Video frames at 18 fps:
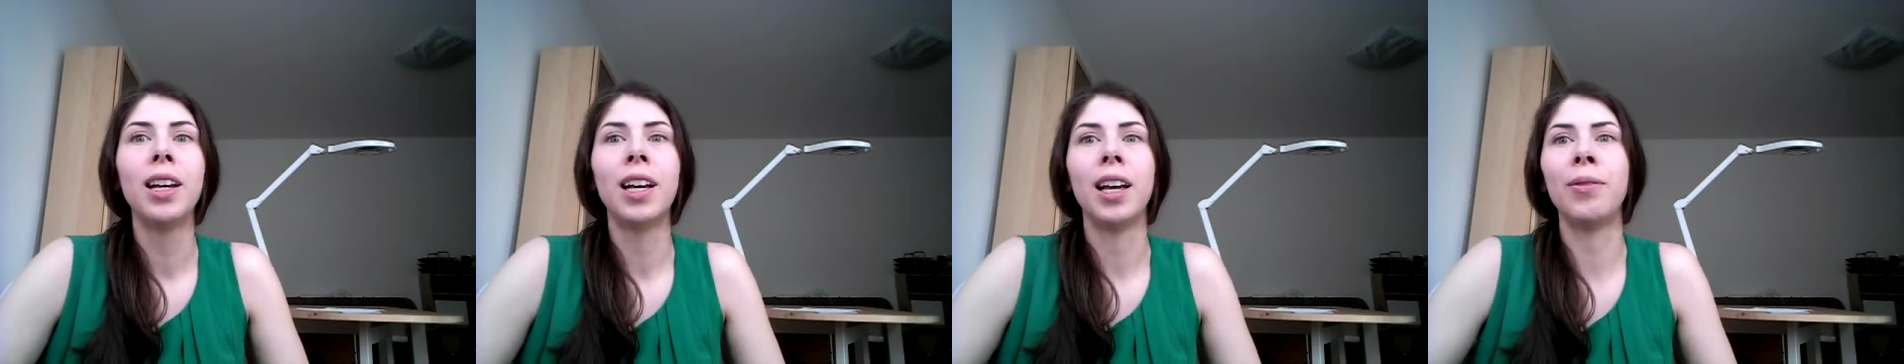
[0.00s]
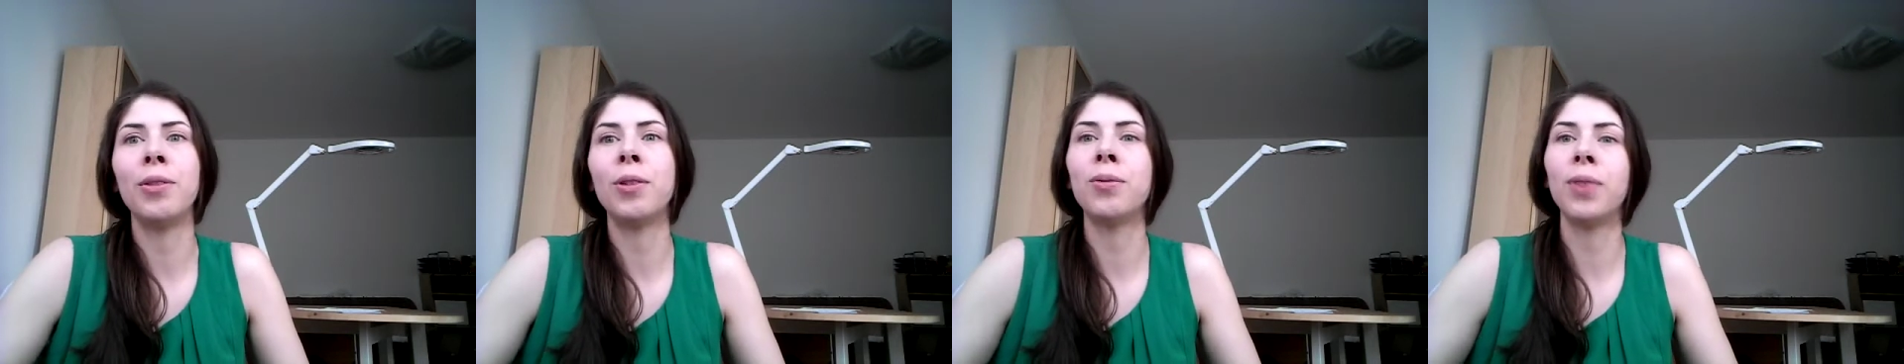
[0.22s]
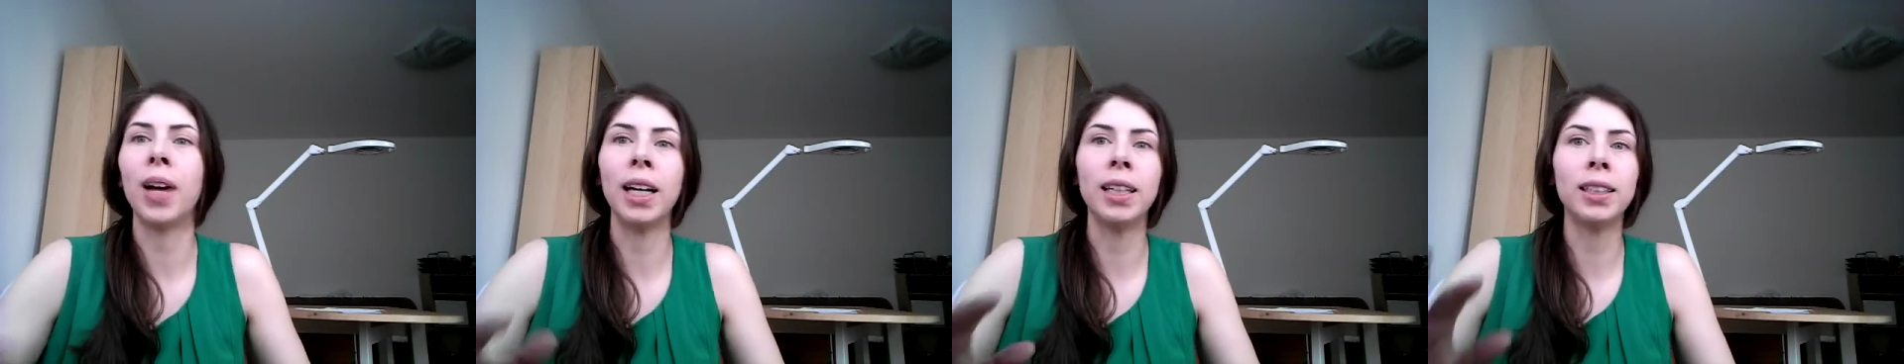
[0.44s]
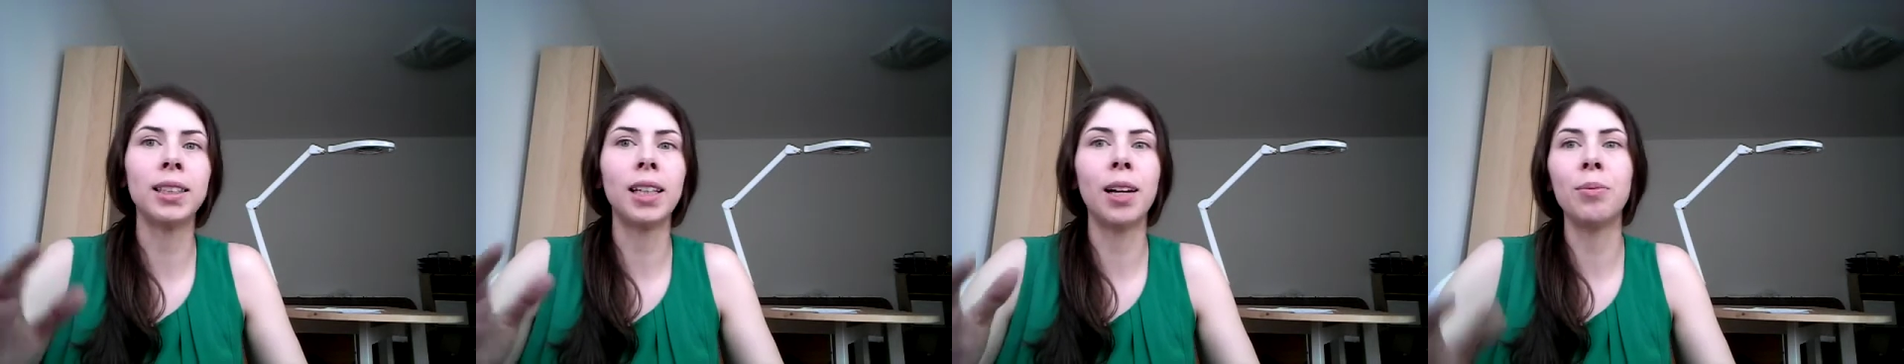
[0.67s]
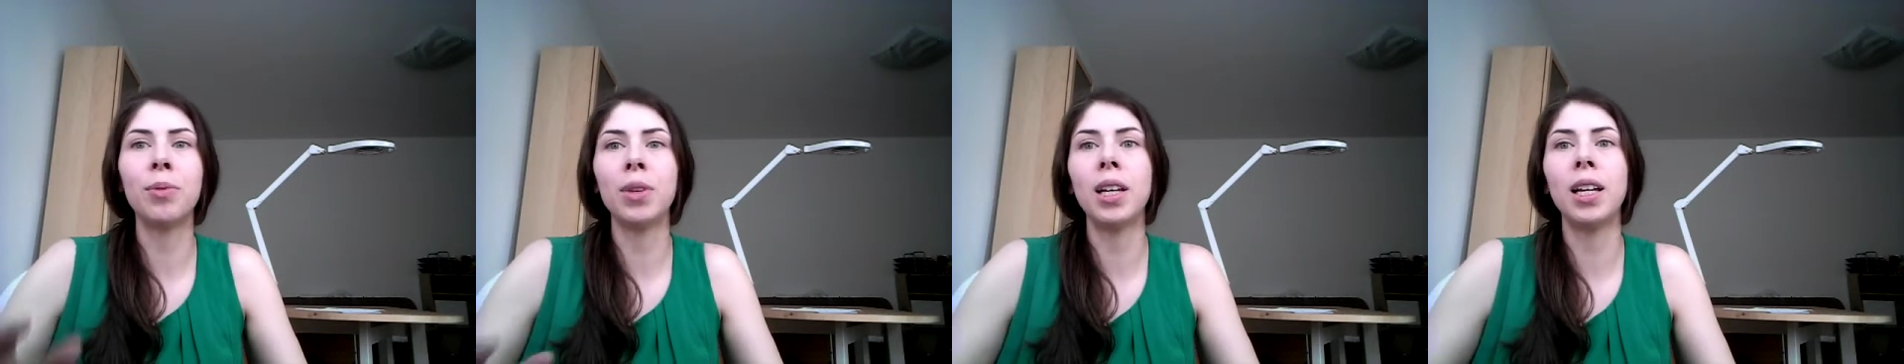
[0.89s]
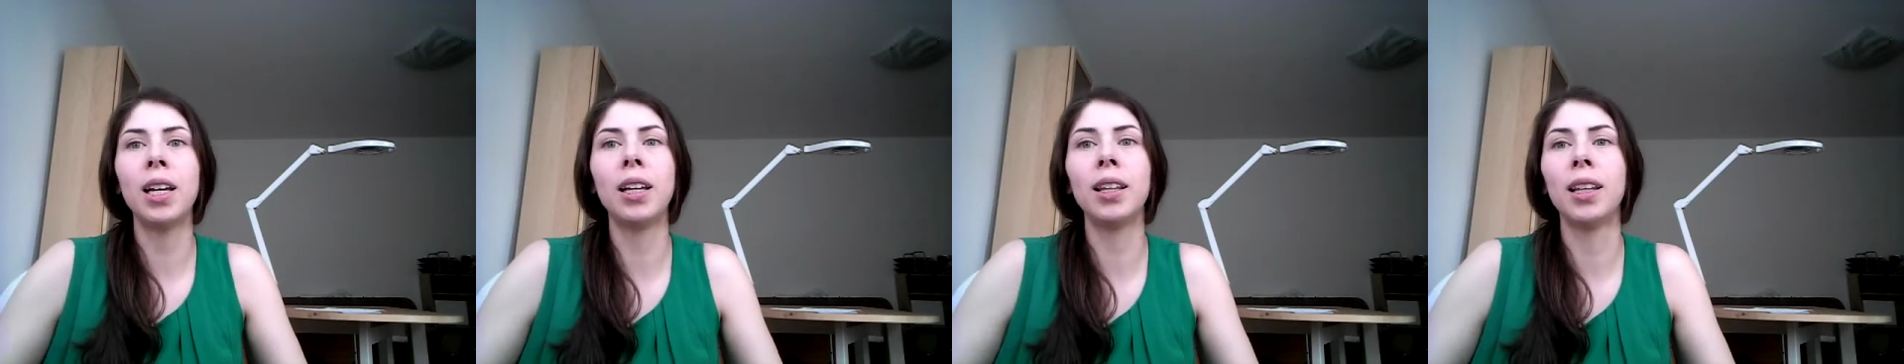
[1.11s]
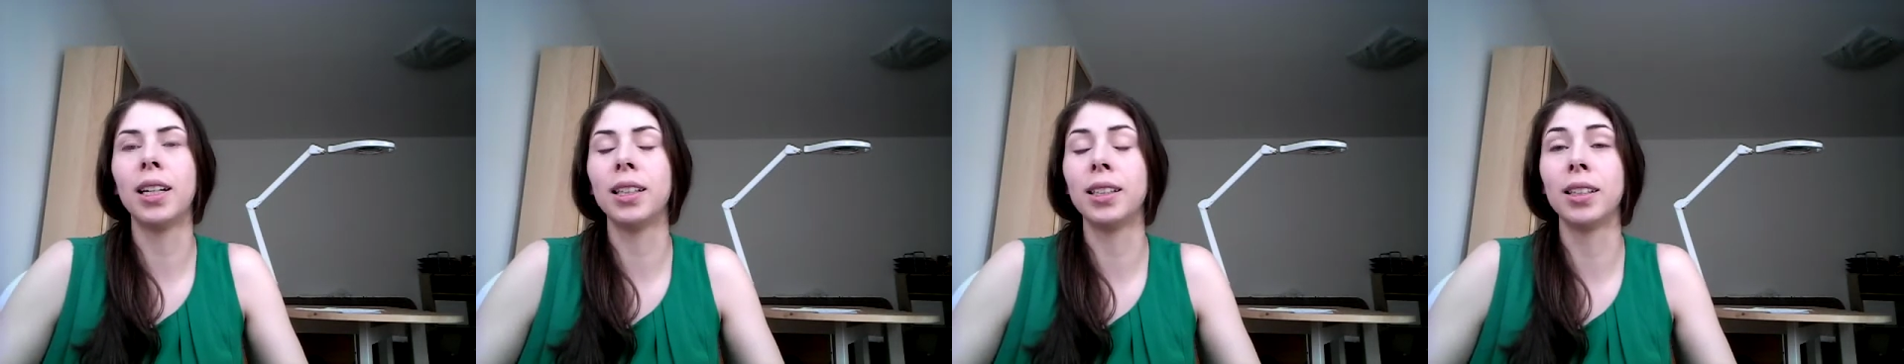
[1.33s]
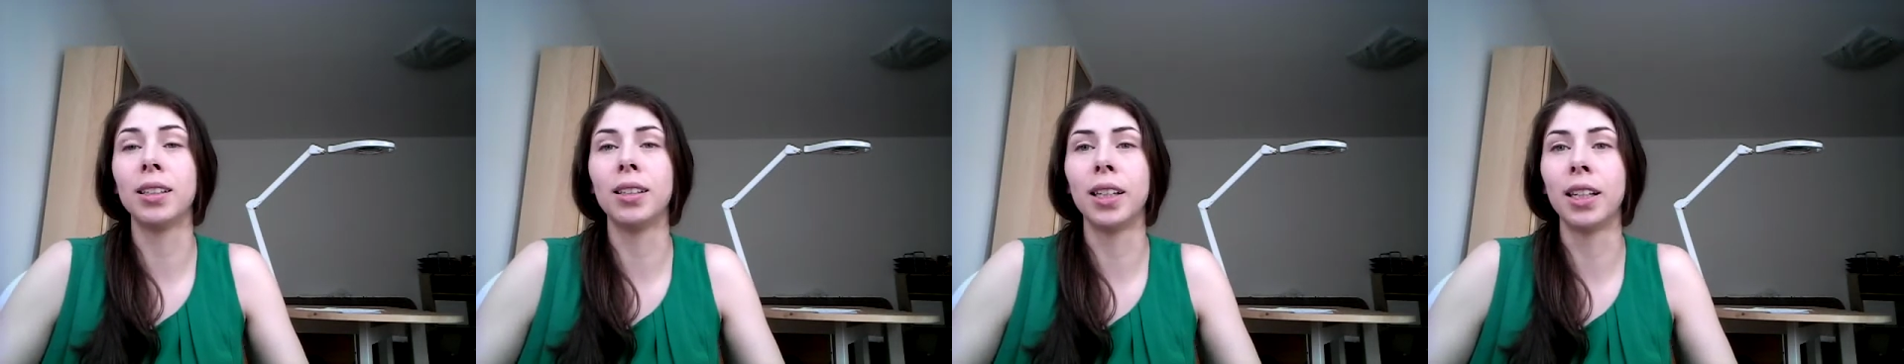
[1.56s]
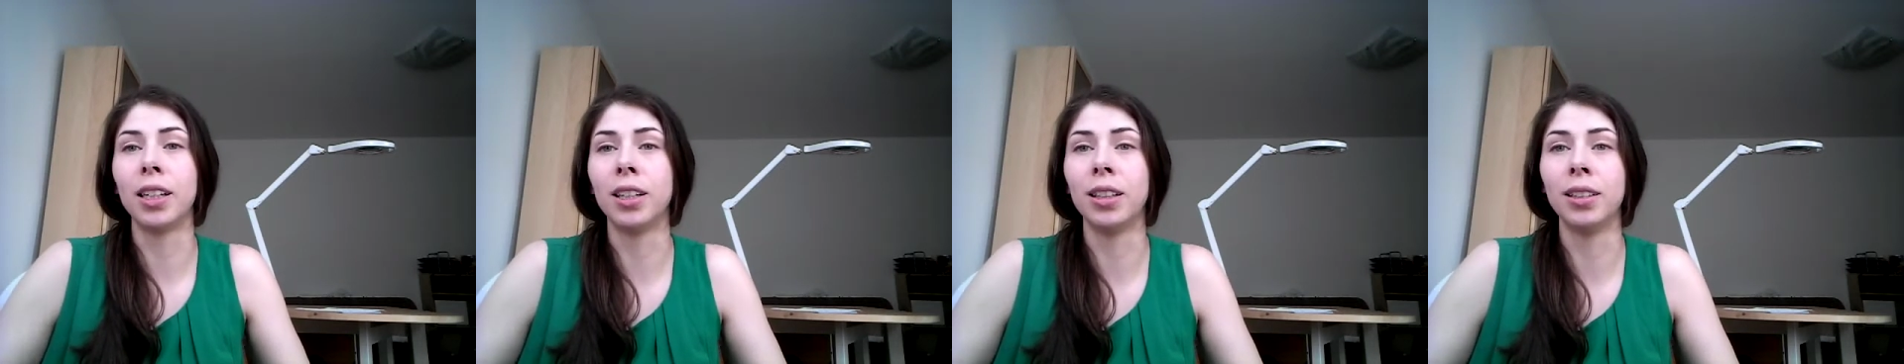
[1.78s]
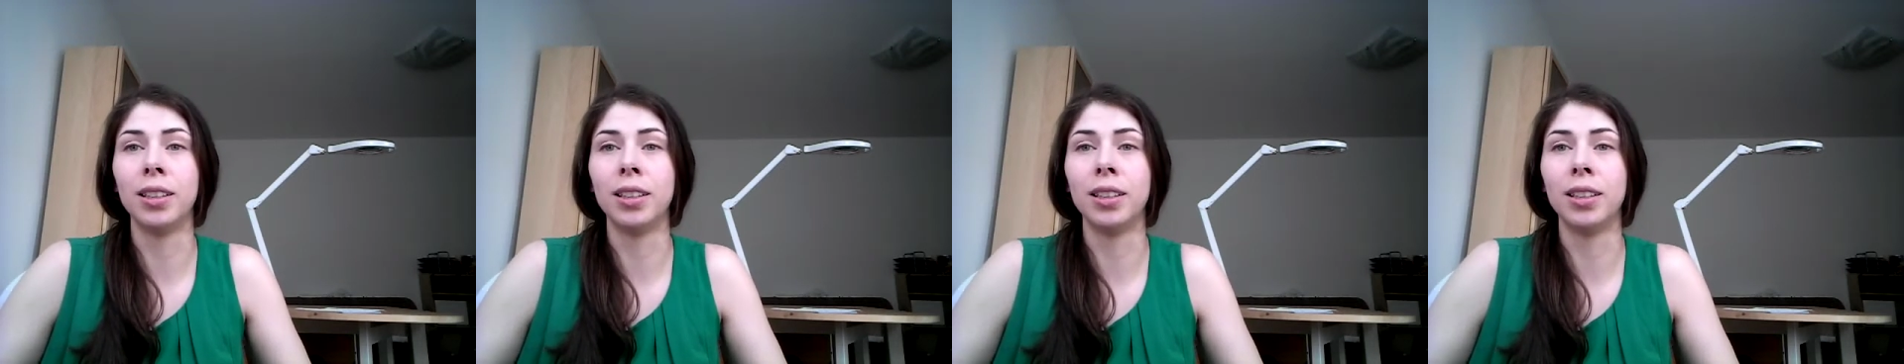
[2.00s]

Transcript: if you find something that is a little